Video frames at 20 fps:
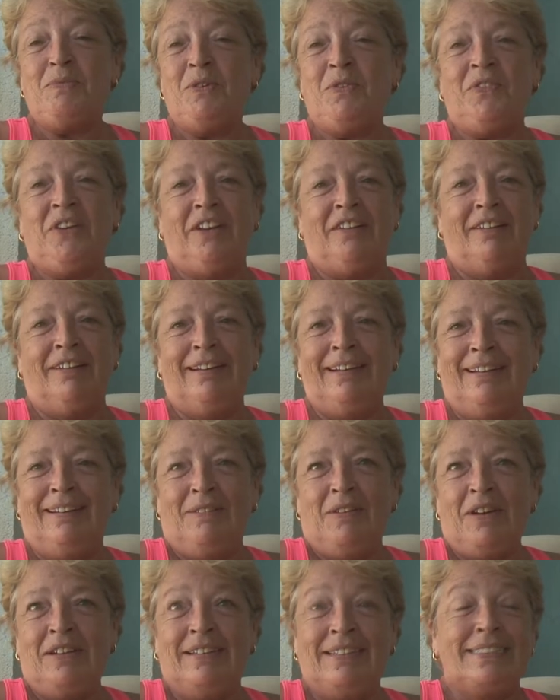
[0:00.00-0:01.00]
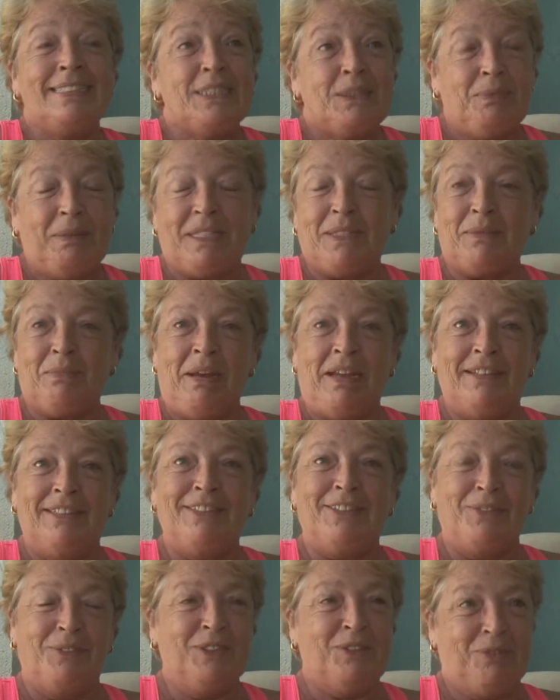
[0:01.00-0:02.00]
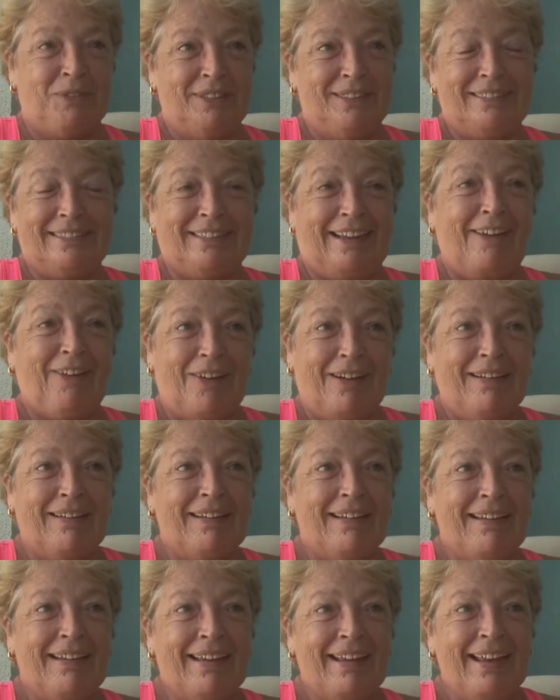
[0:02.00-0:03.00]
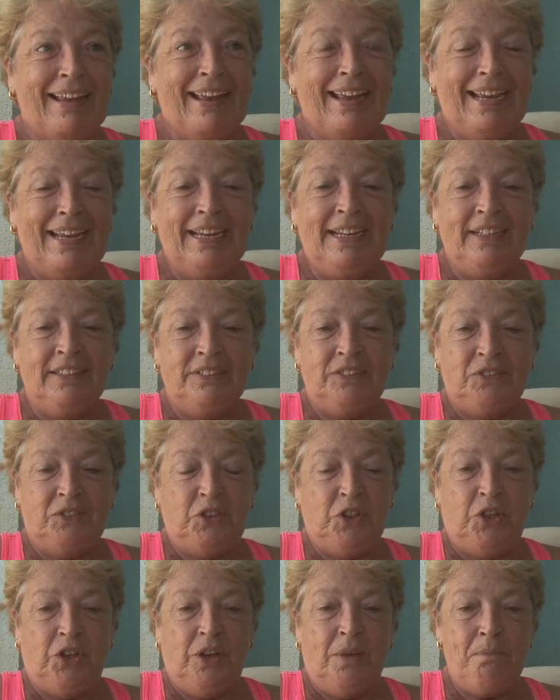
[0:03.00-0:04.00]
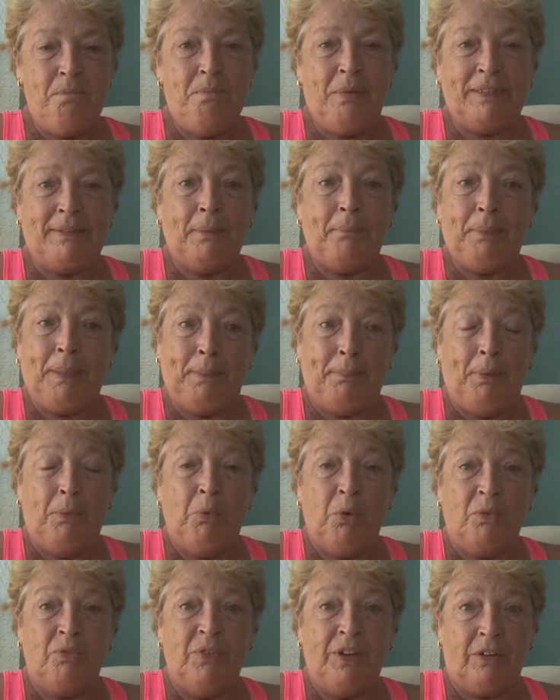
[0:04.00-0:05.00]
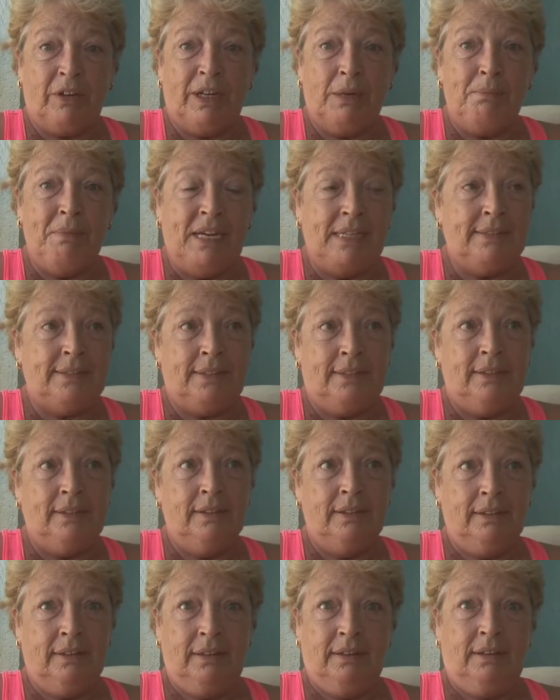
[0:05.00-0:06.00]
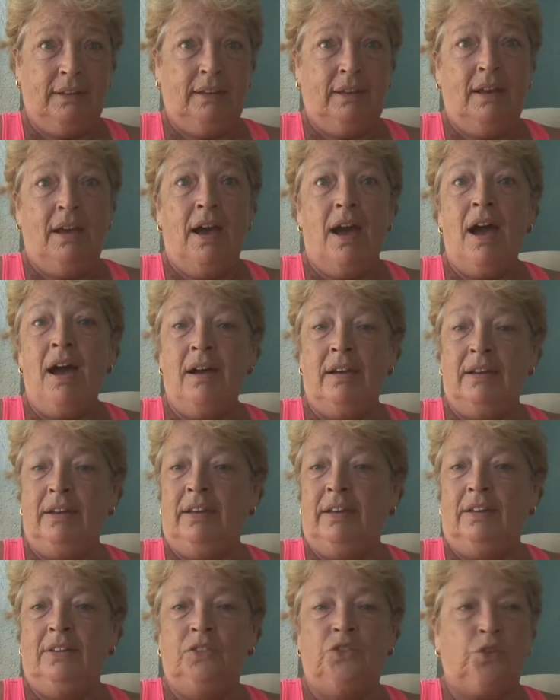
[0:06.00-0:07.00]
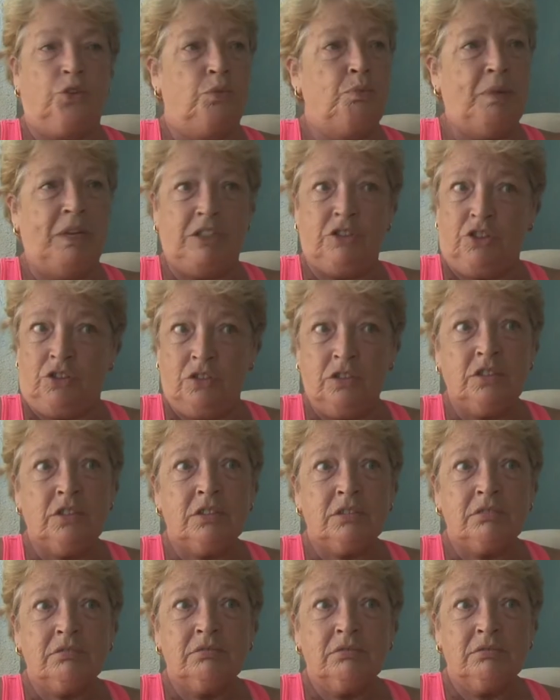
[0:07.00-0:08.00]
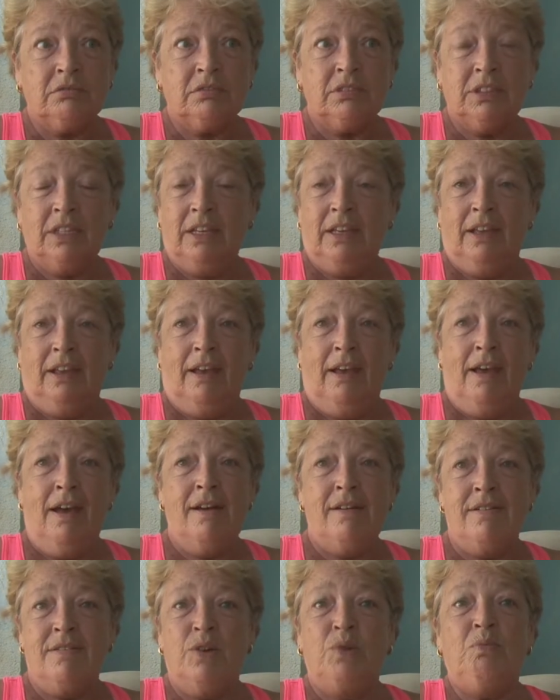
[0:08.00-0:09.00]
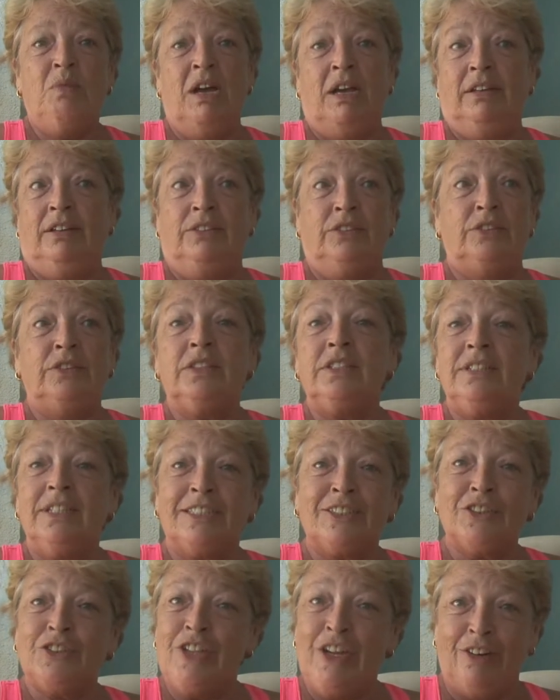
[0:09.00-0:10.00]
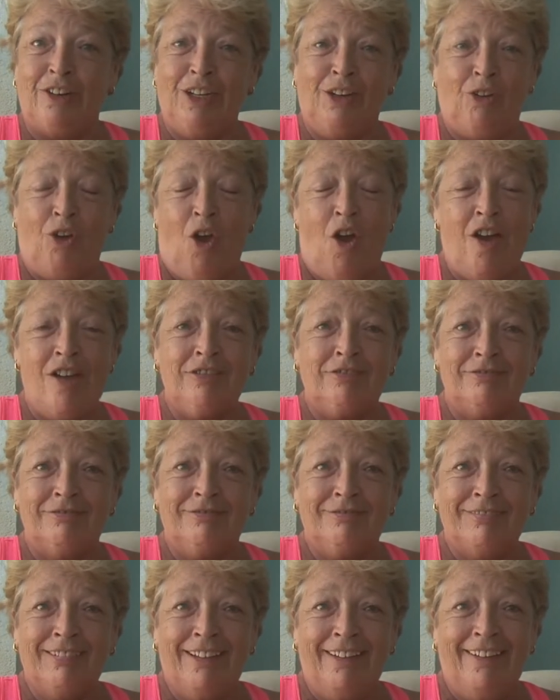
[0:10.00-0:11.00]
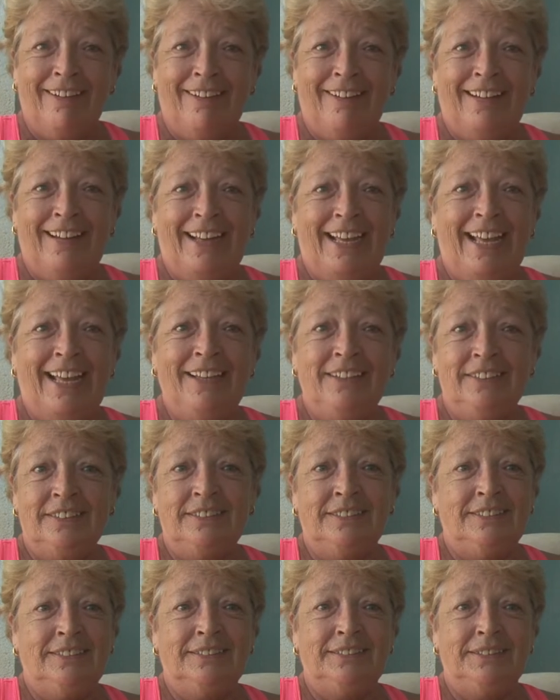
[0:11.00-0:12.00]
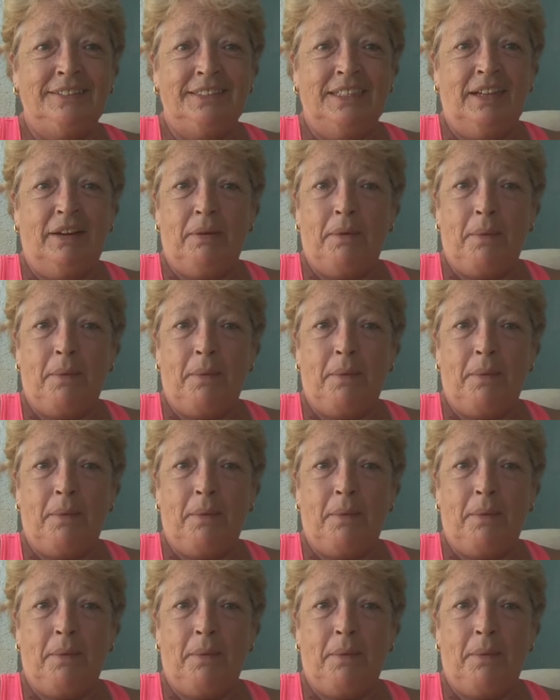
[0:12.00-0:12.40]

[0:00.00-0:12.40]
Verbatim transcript: moved here and I didn't speak Spanish, it was really scary. And, but the people were very amazing. I drew pictures. Um, I used a dictionary a lot. And